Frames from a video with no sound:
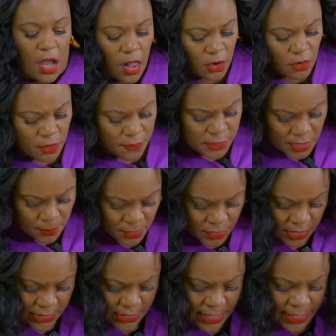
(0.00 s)
color of some
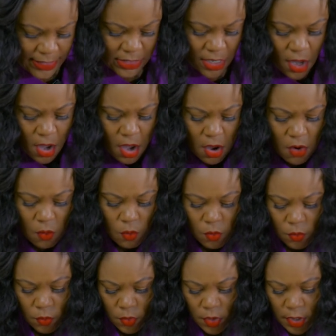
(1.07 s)
of these things.
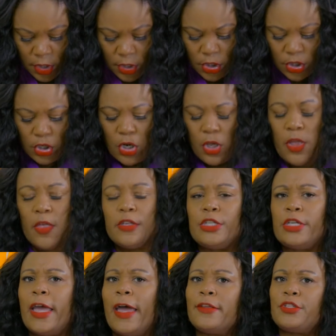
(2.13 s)
Oh,
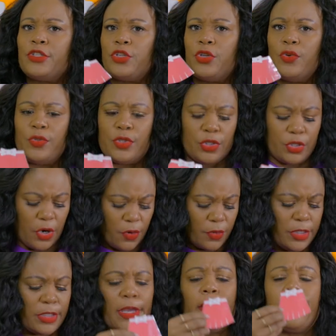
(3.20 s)
she has two
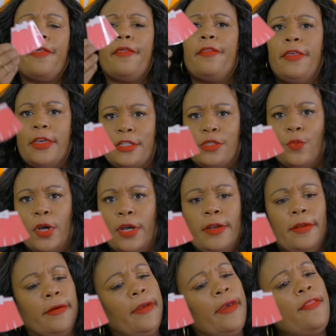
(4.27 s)
skirts, this
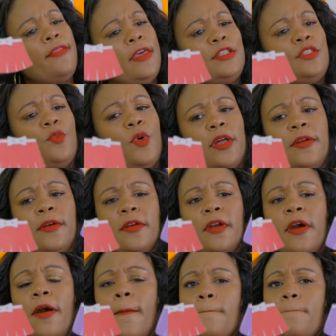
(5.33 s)
one and this one.
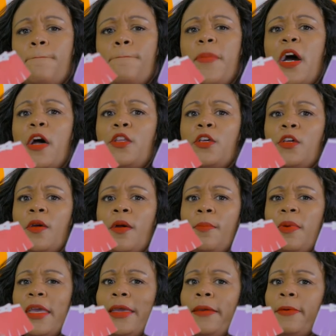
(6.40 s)
But
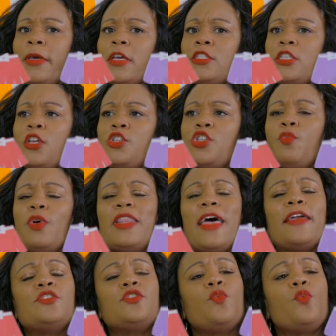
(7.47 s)
Piggy Pig said she would
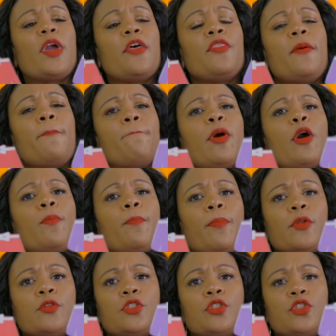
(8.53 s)
like to wear the
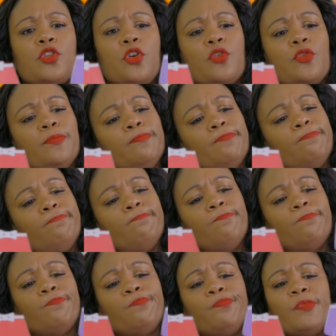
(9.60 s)
purple skirt.
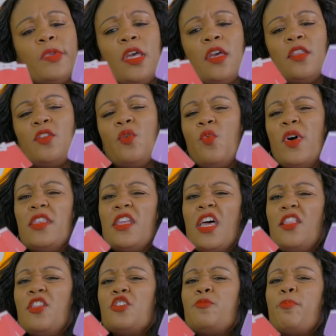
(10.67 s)
Hmm, the one
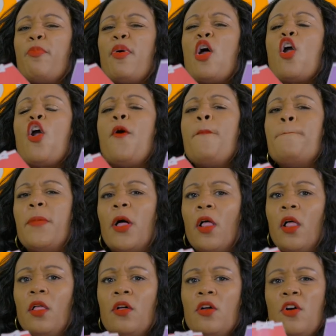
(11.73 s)
that looks
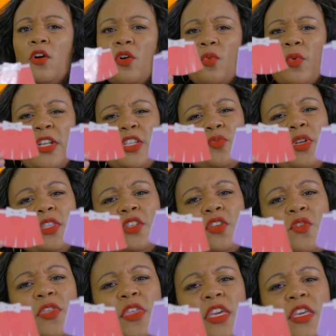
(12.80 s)
purple. Which one do
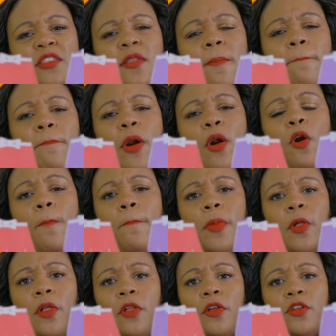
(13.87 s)
you think is the
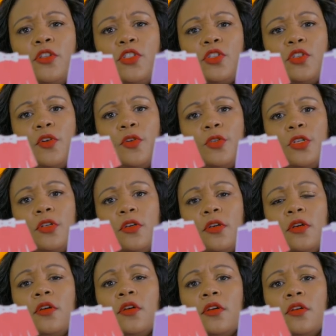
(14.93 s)
purple skirt?
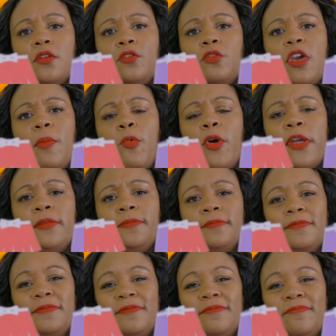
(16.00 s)
You can point.